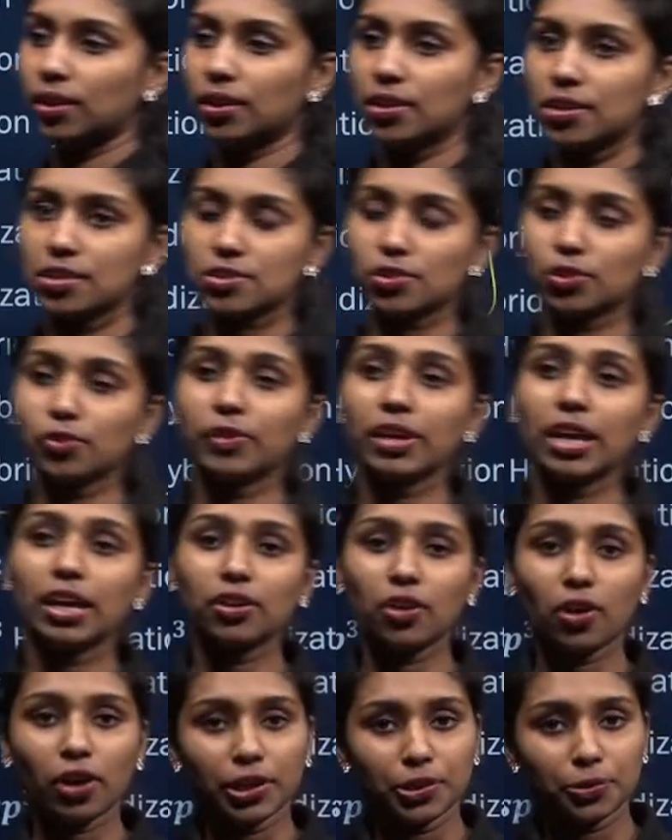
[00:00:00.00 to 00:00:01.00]
So we are
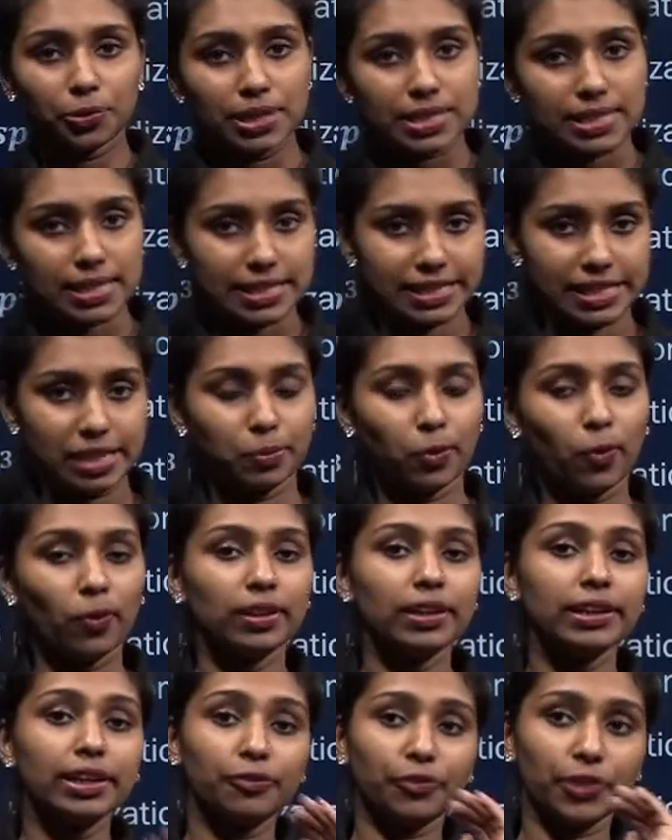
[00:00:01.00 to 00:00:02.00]
going to discuss about
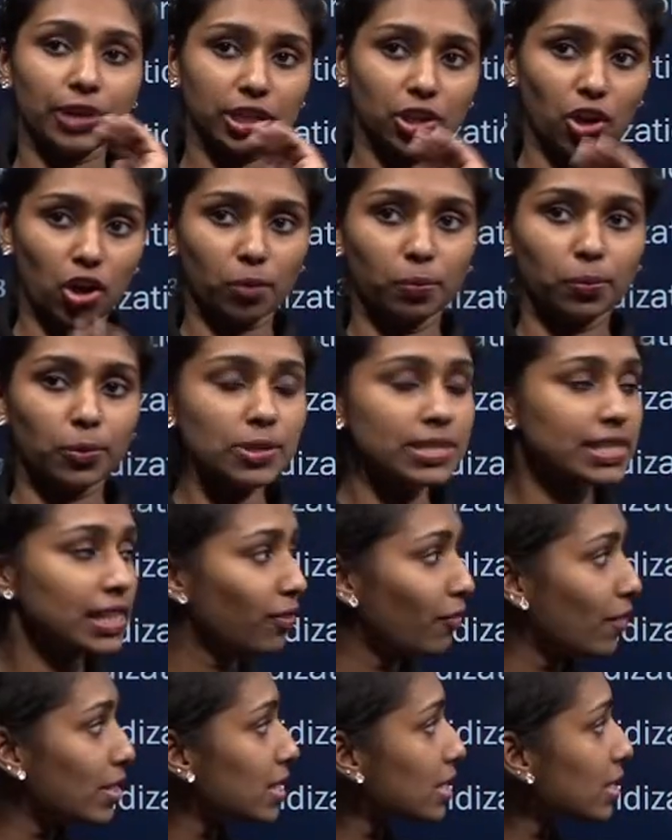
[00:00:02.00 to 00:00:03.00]
the different compounds in
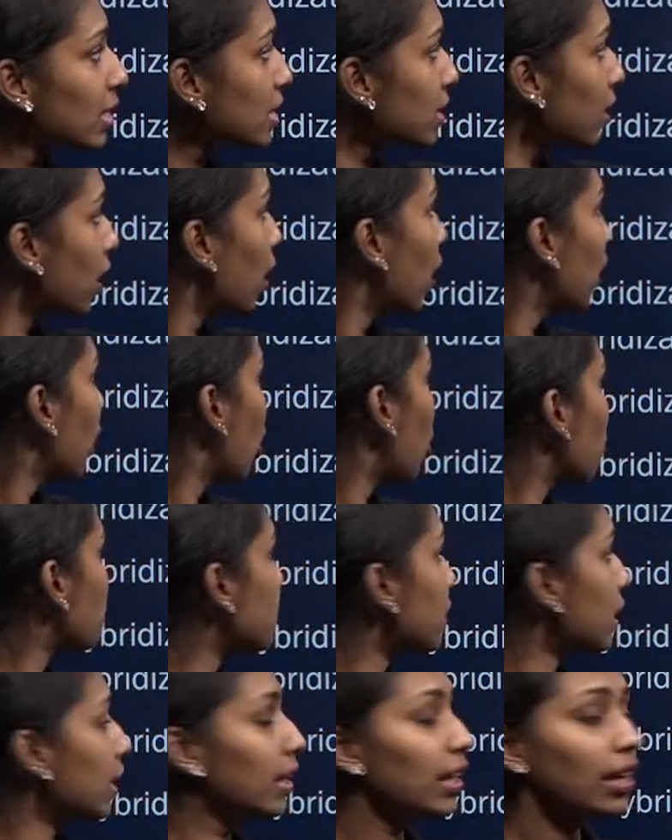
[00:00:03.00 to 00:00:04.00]
which it is
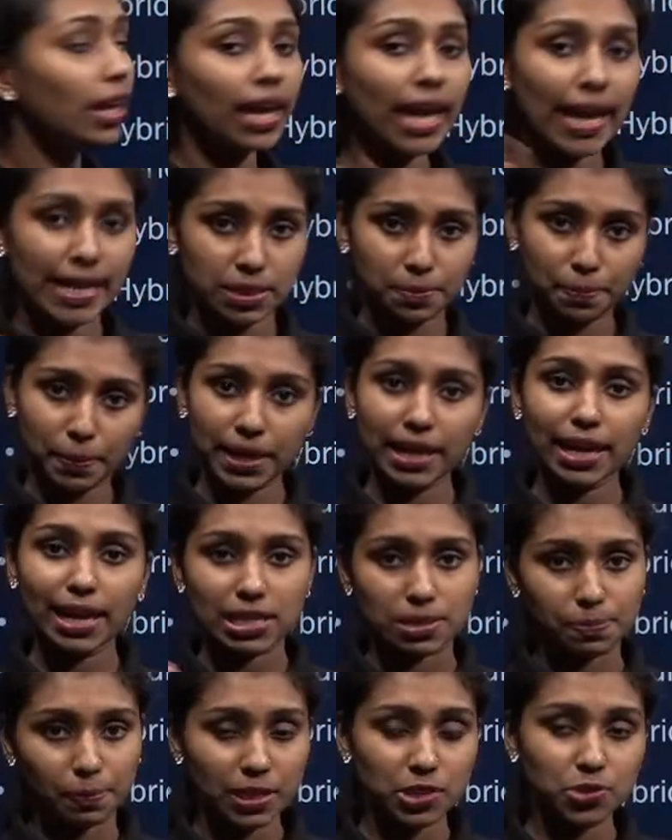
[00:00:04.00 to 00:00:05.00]
obtaining sp,
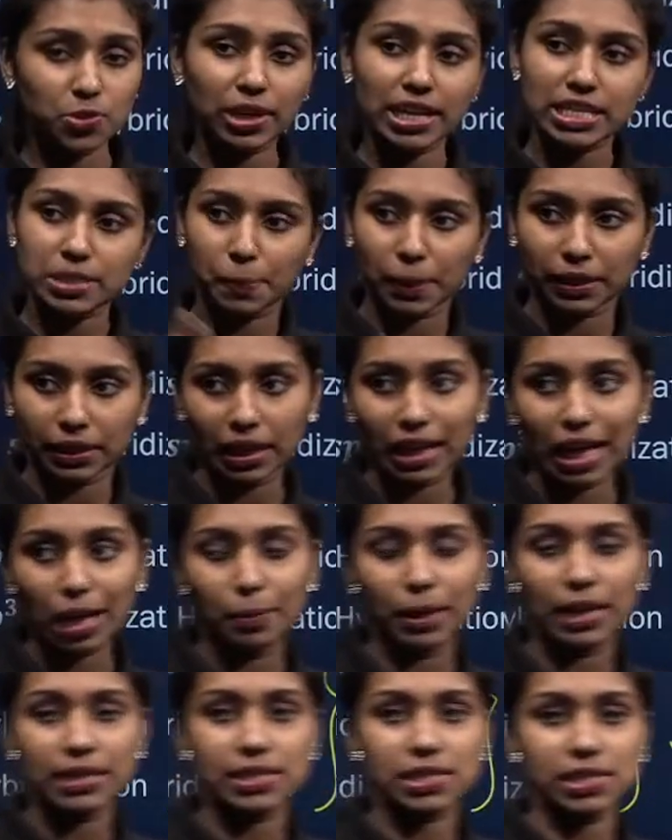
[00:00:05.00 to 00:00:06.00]
sp2 or sp3
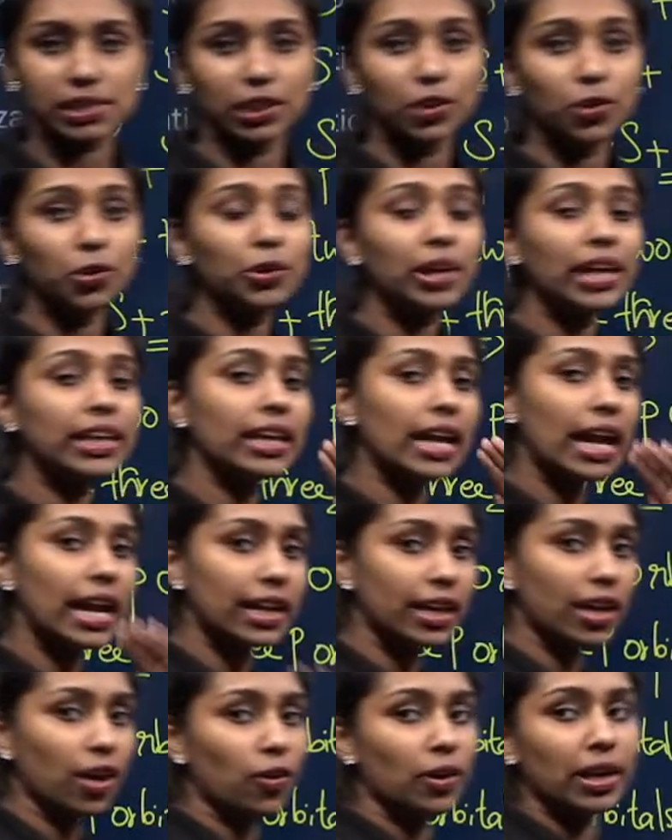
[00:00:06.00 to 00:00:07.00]
hybridization. In order to get an
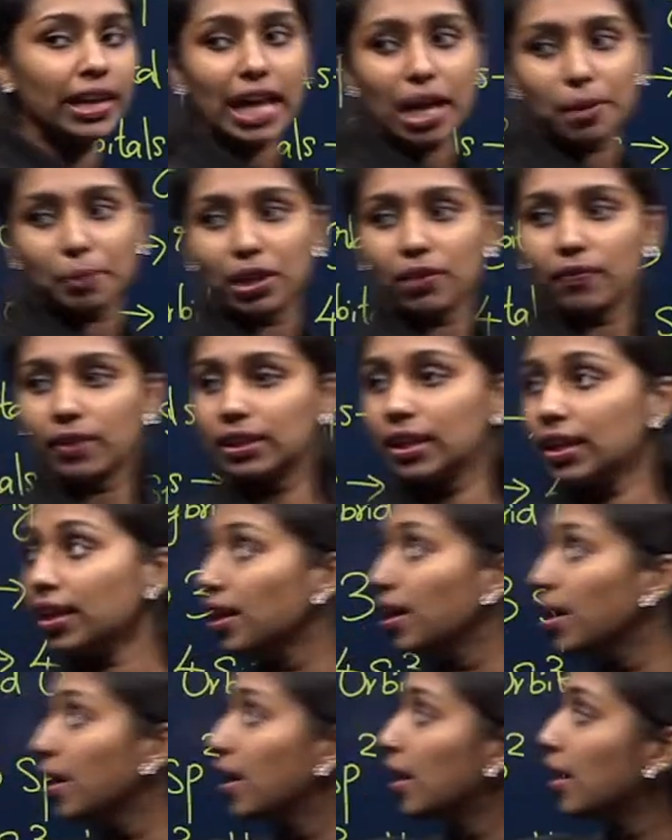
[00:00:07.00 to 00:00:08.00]
idea only, I am giving the
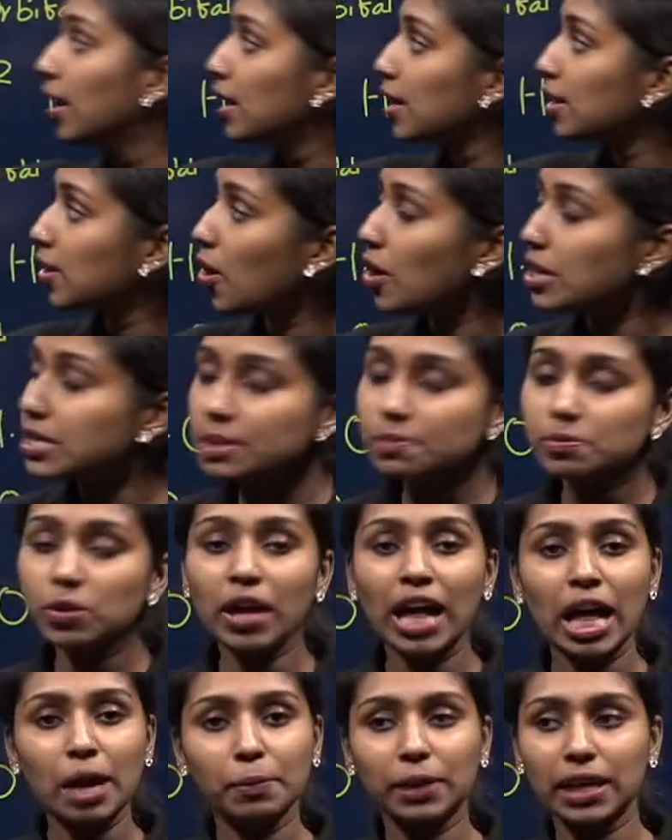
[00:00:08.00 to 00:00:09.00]
concept of
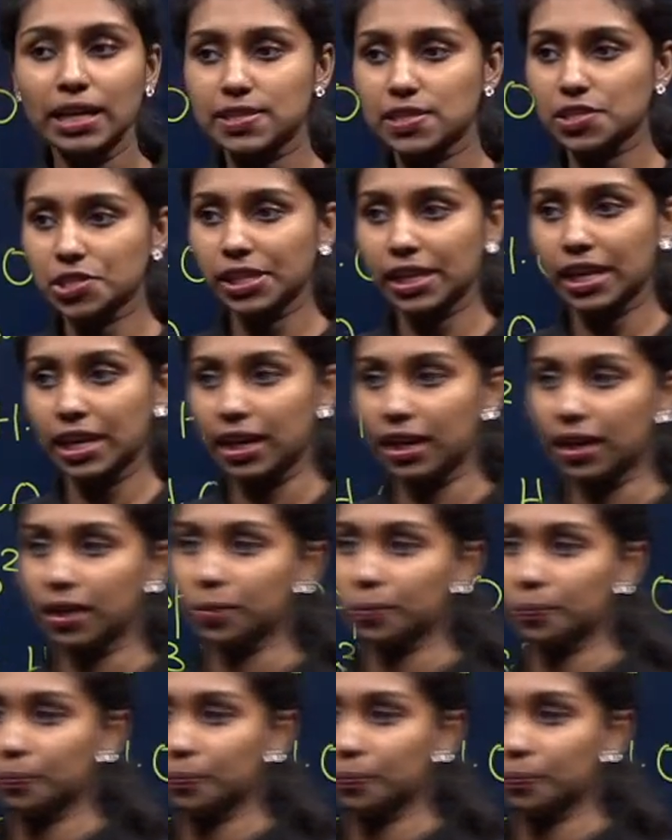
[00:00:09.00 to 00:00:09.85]
hybridization here.